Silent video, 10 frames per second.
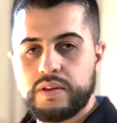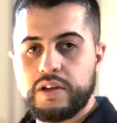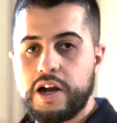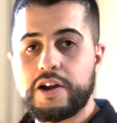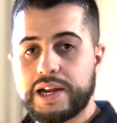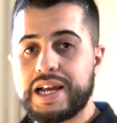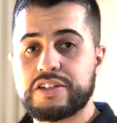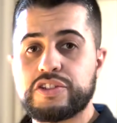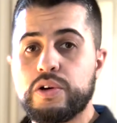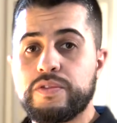All right,
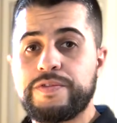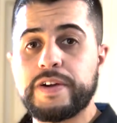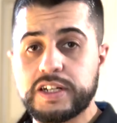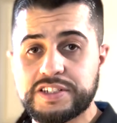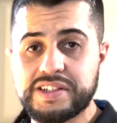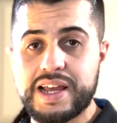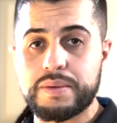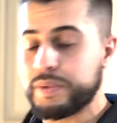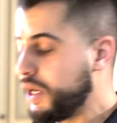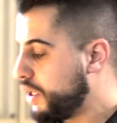guys, so first
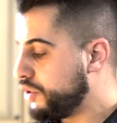step,